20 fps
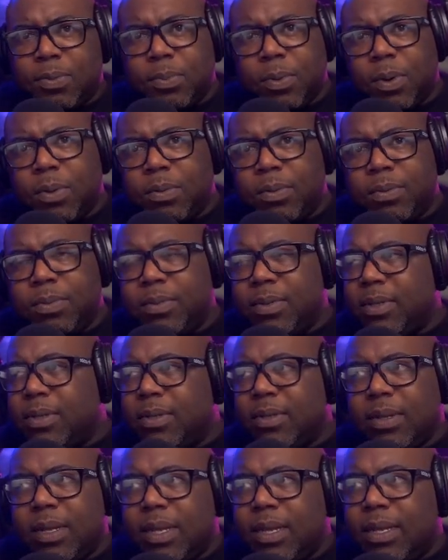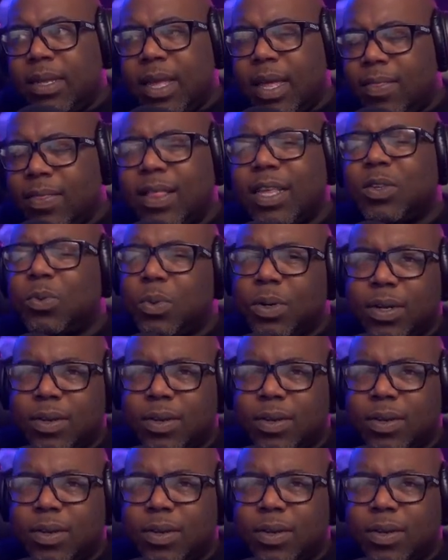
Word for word: bro. I think that's what it